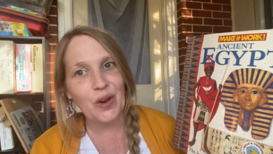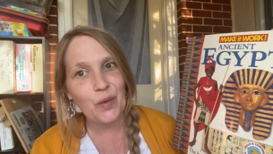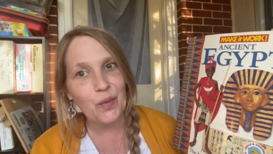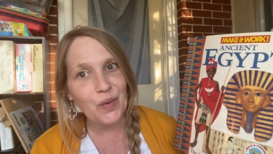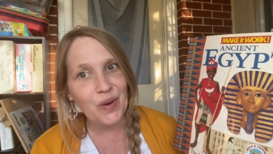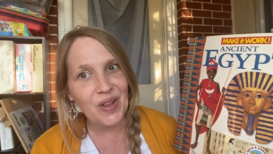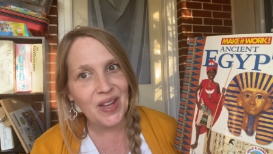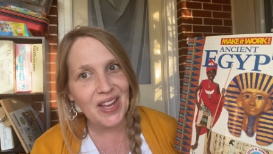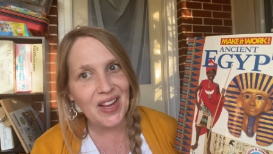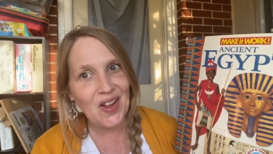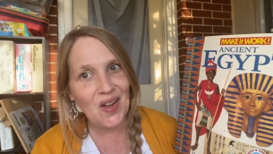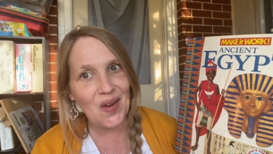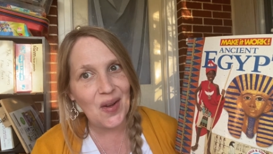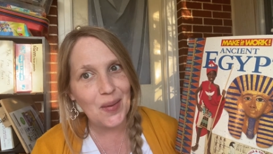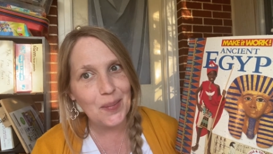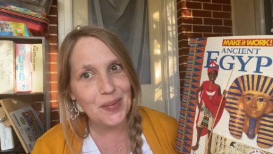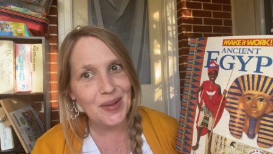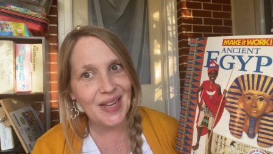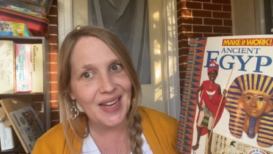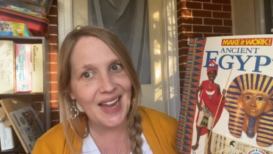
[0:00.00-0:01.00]
really
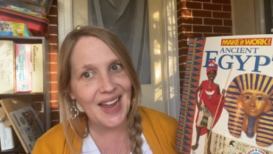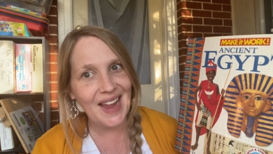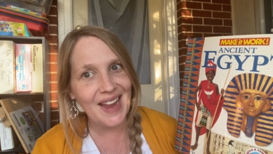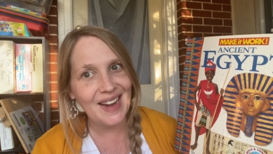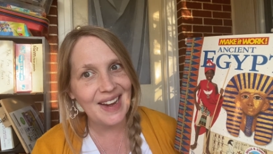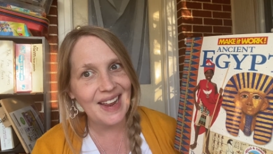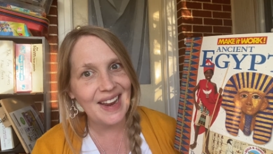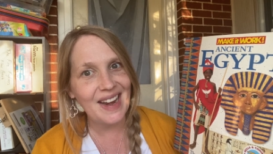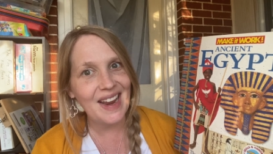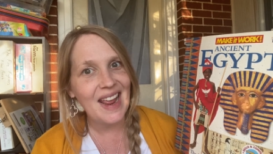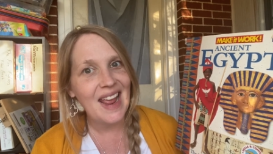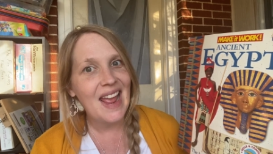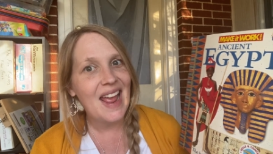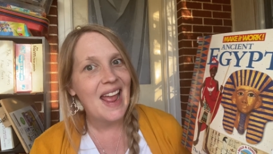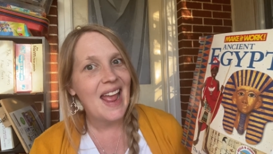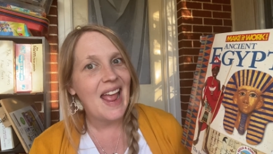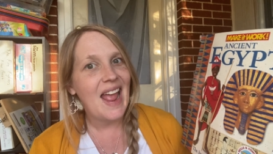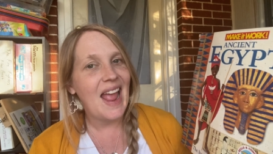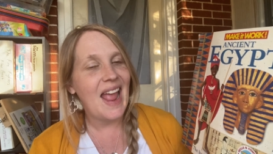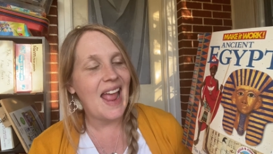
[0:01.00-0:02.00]
complicated
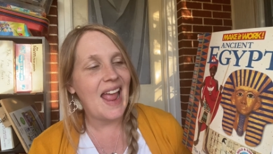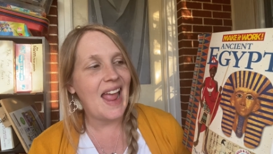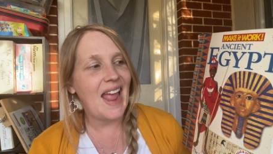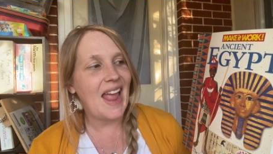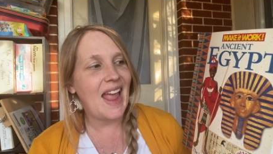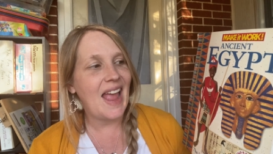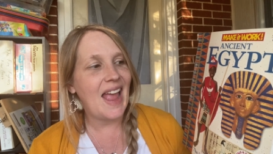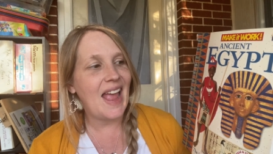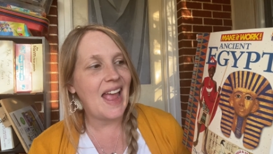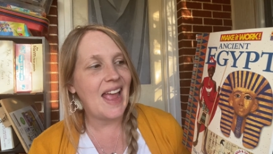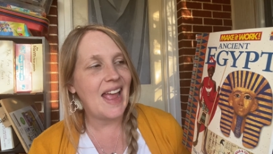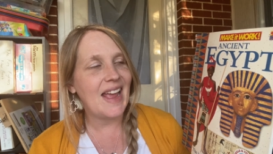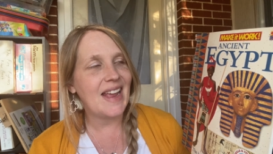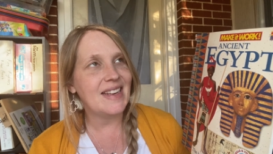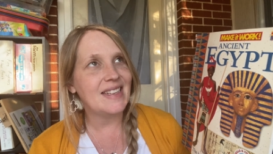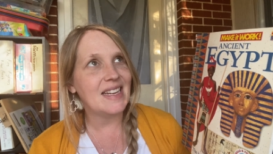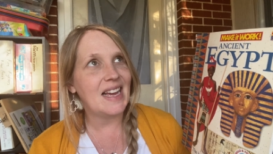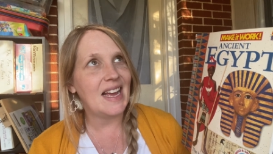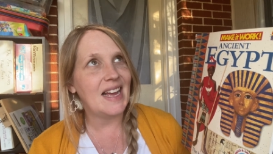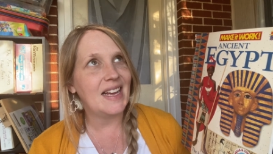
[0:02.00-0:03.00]

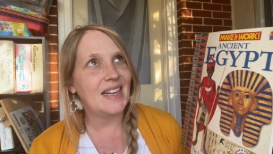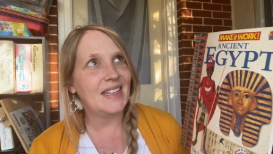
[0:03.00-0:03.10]
and